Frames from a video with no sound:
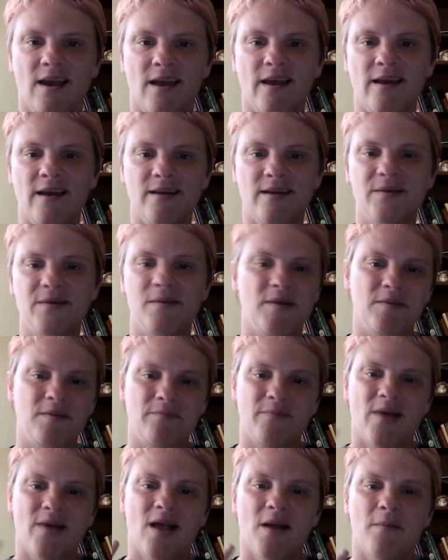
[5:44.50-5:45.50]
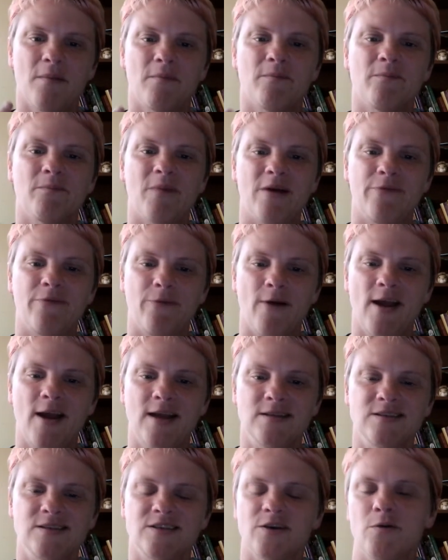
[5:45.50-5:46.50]
And I mean, my
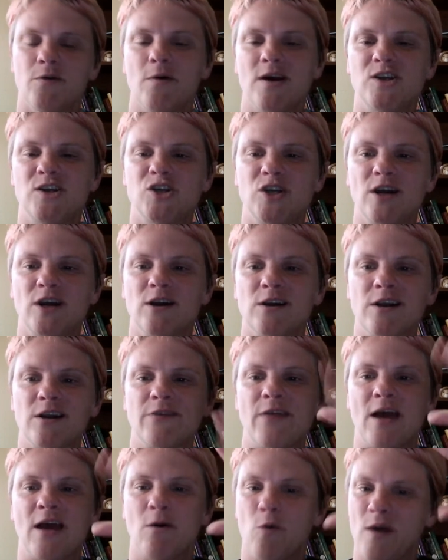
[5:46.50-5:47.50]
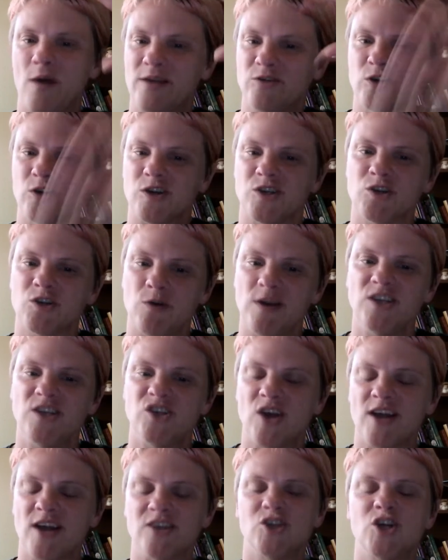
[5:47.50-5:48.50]
friends who I shared that, took a
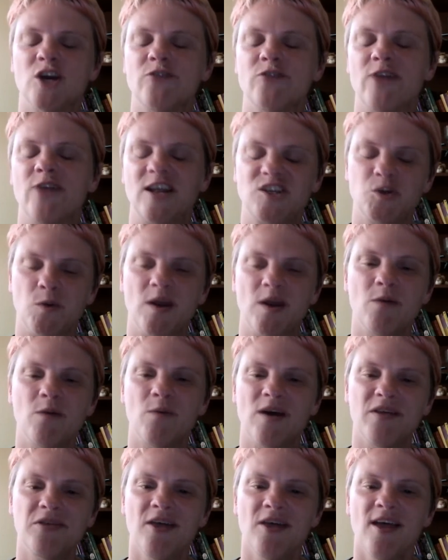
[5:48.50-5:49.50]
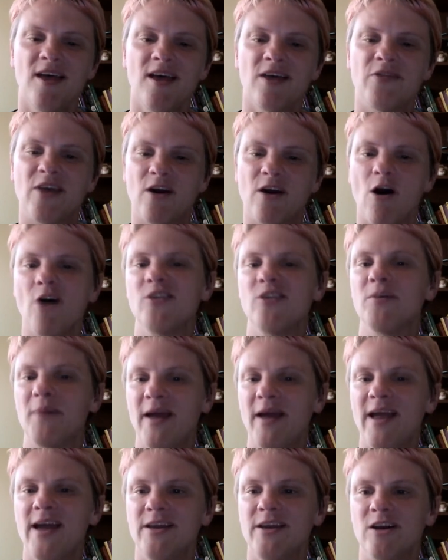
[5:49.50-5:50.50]
screenshot and shared that tweet with, they called him a
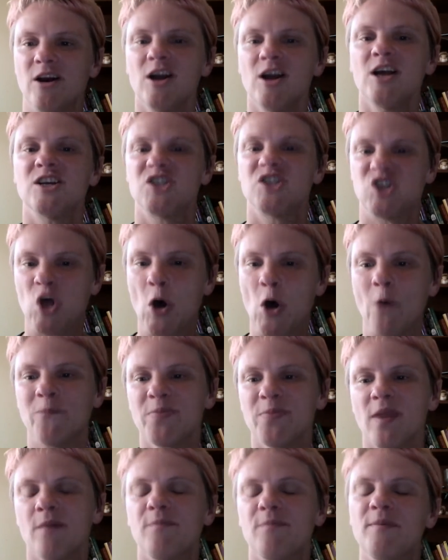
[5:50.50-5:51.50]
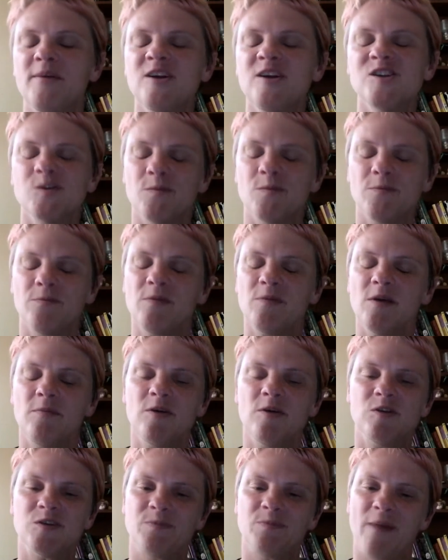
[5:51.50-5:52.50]
hater. So
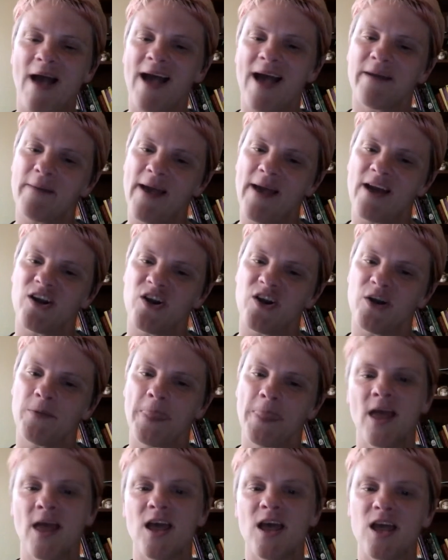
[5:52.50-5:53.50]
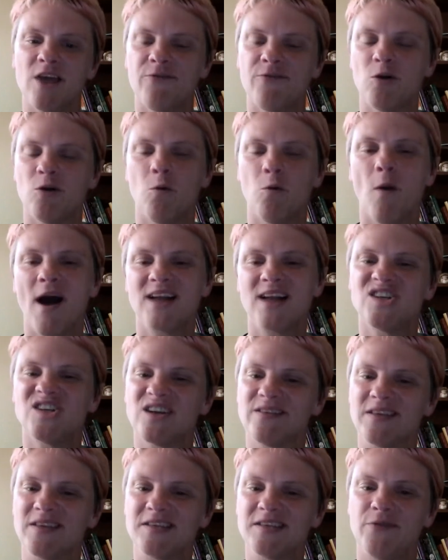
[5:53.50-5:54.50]
VNews Backpacker, if you're
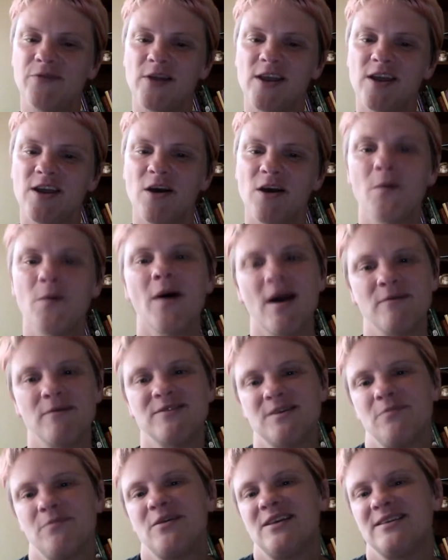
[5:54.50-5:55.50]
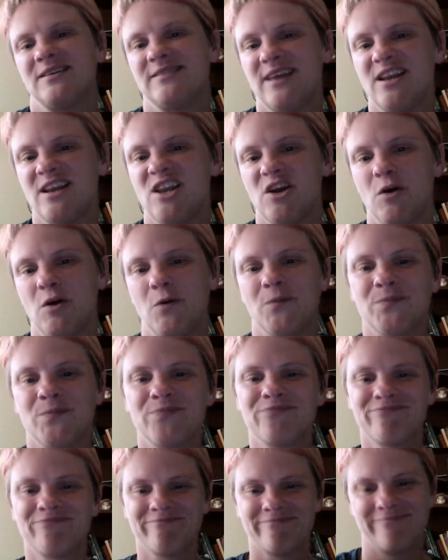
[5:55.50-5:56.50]
watching this video, I have something to say to you.
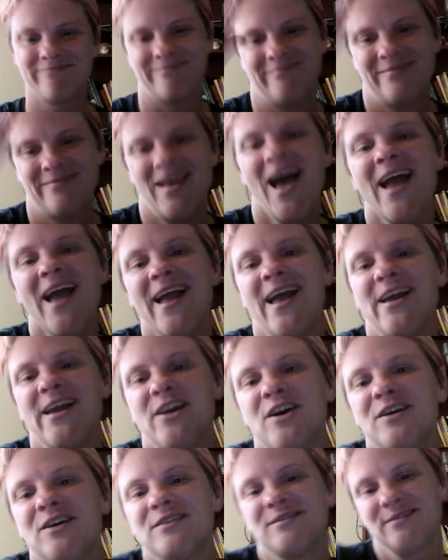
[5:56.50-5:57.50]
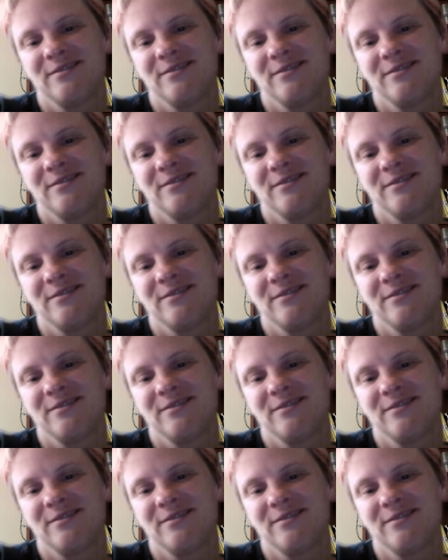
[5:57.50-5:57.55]
Hi, hater.